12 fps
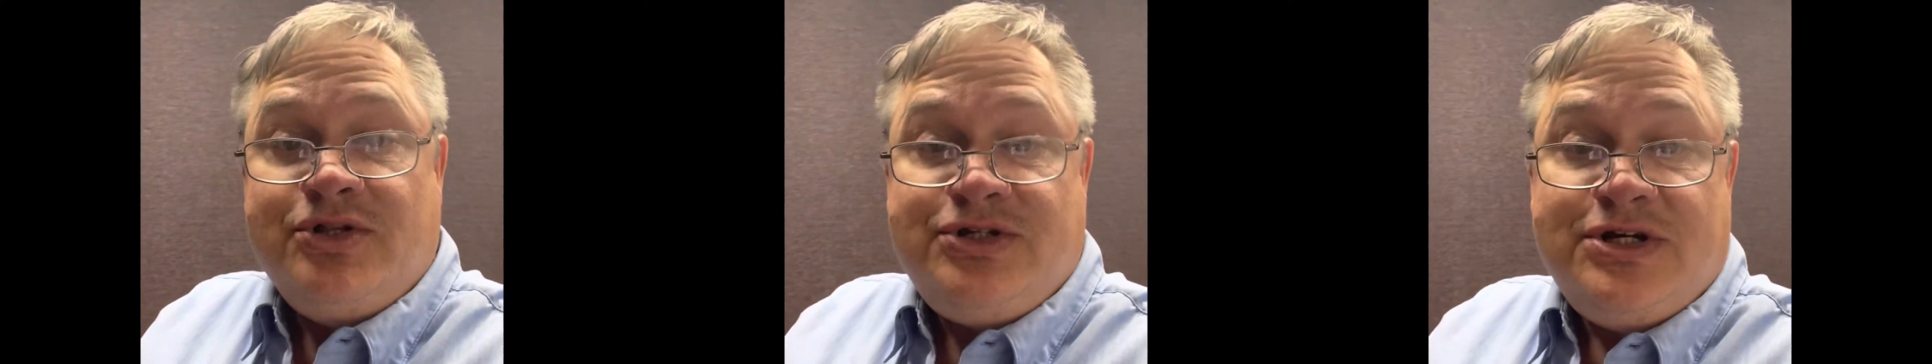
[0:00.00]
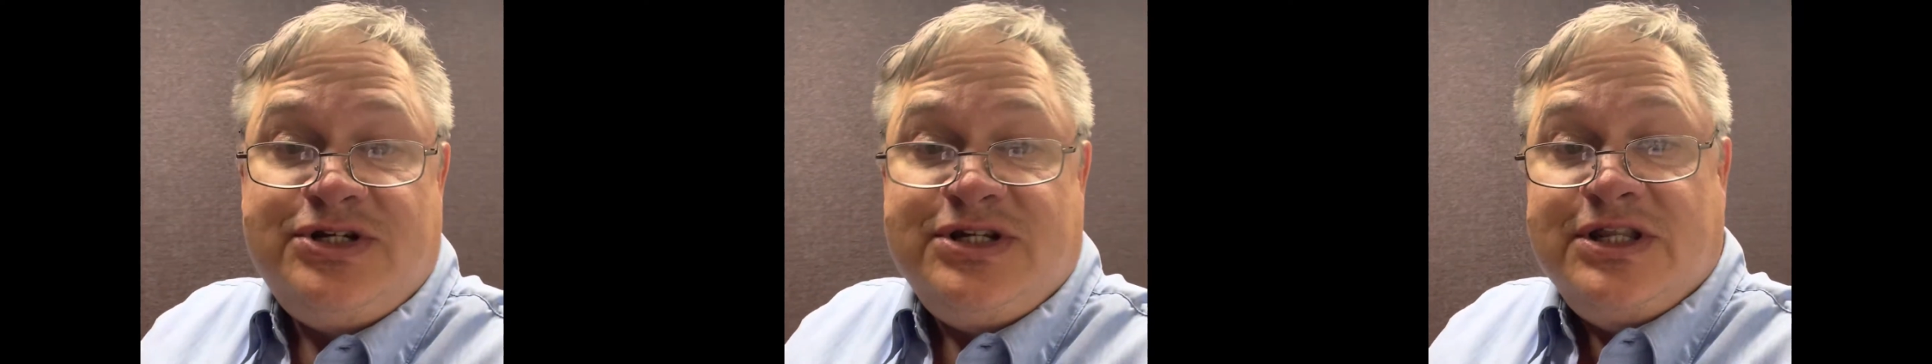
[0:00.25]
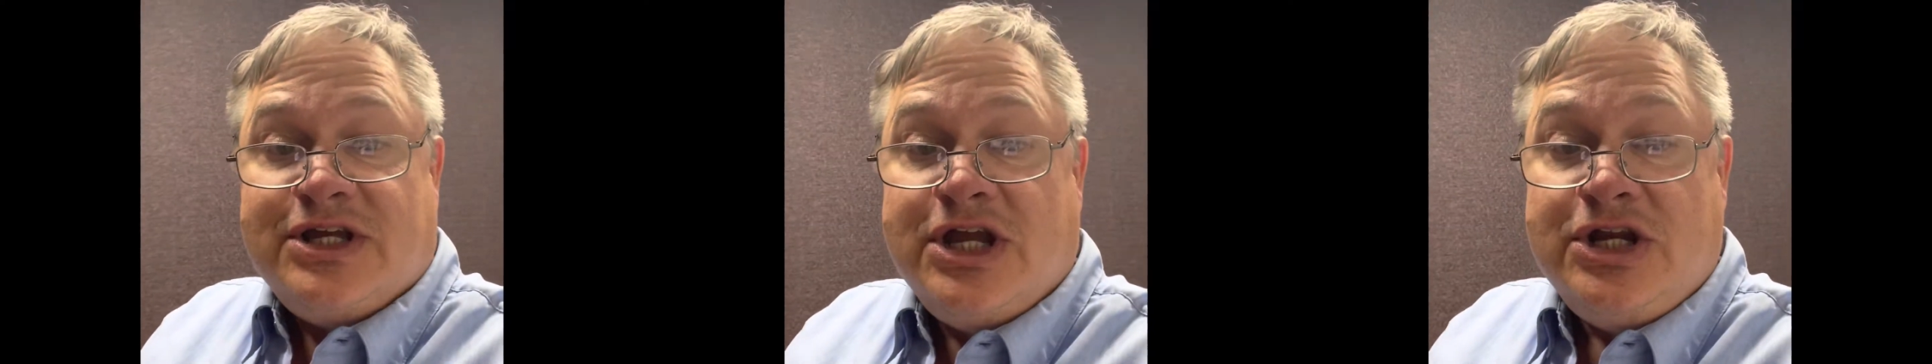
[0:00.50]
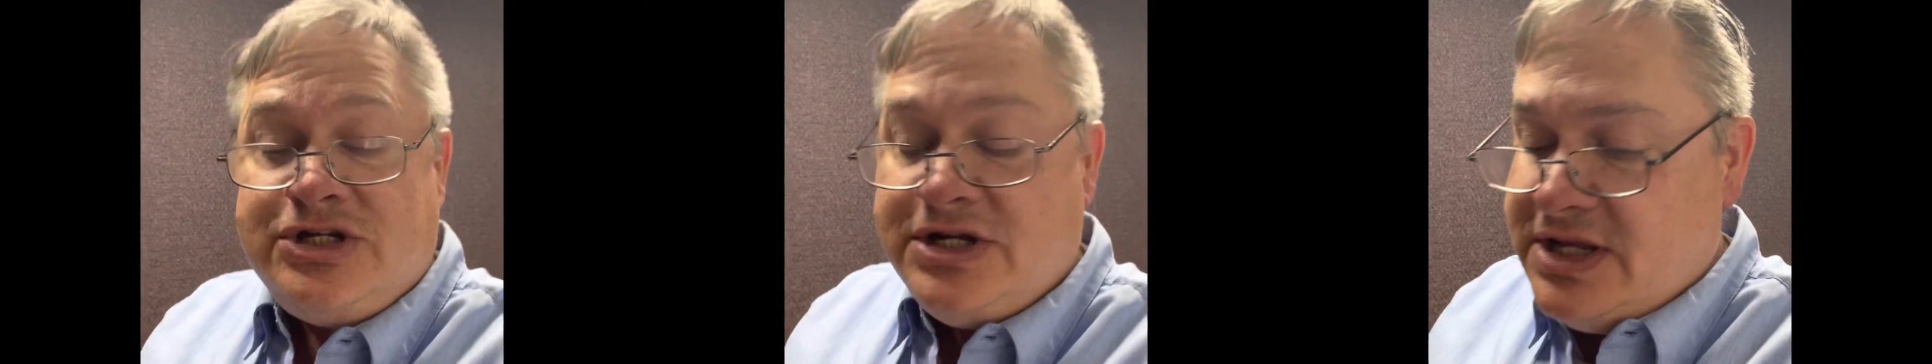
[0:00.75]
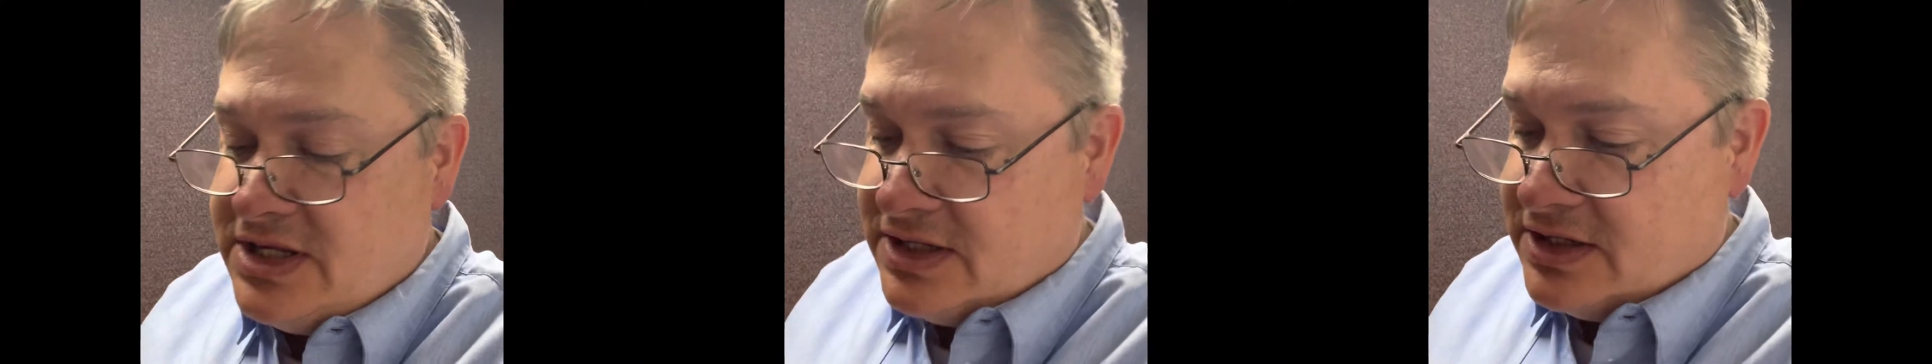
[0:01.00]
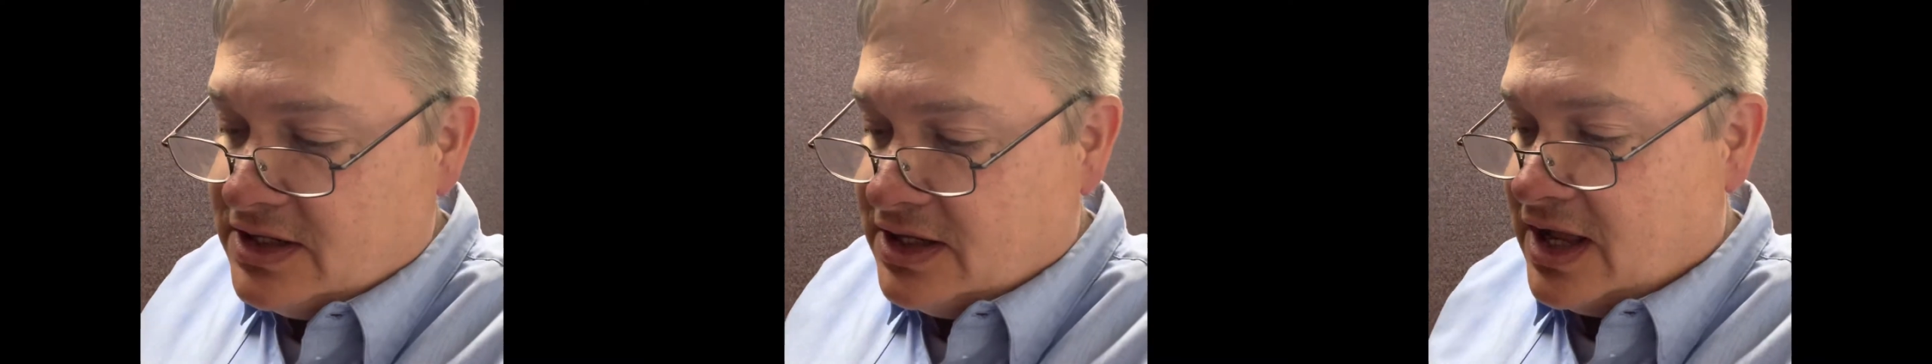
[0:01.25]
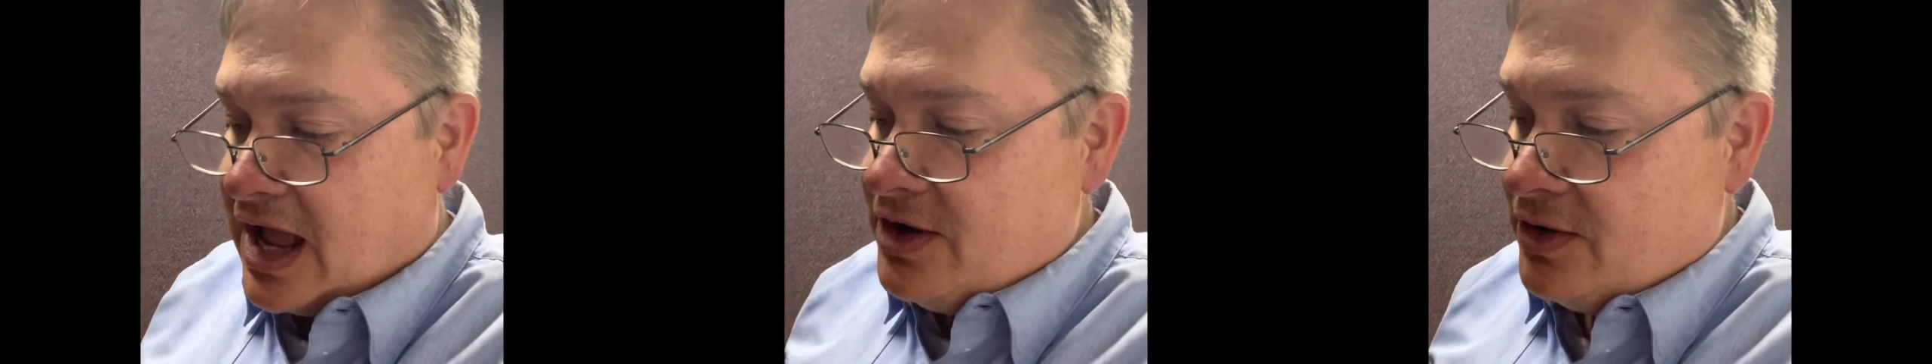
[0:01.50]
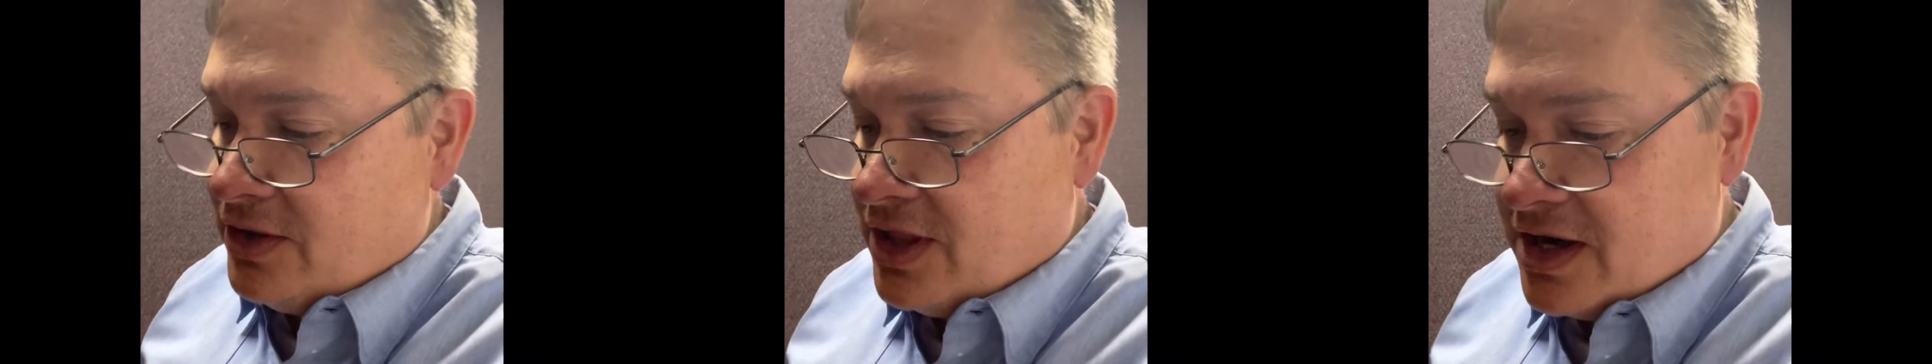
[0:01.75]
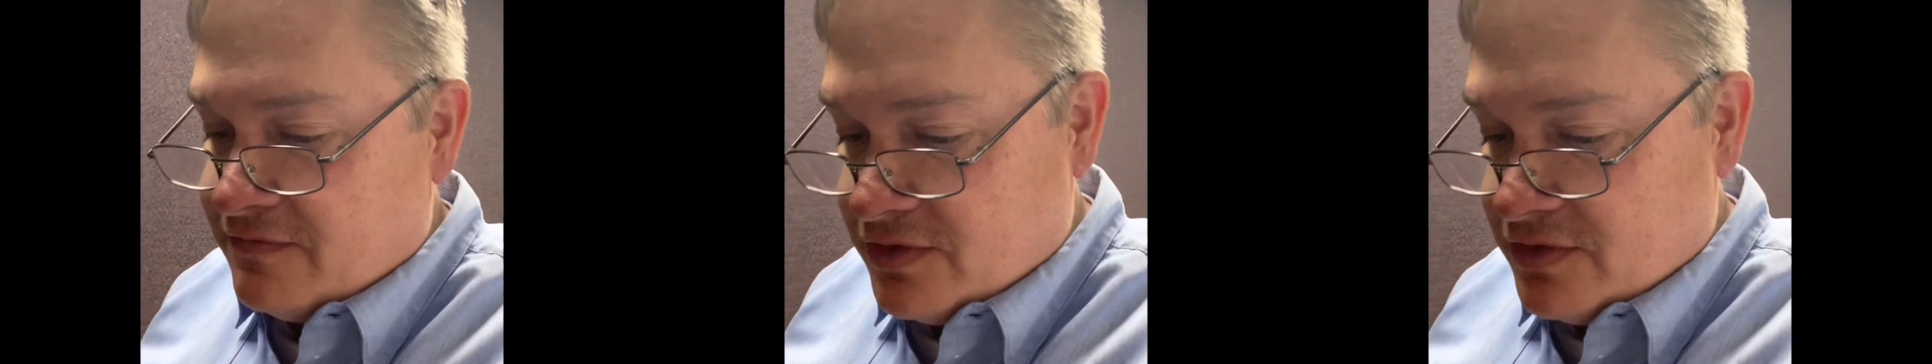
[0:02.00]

church in the country, and uh, I know a lot of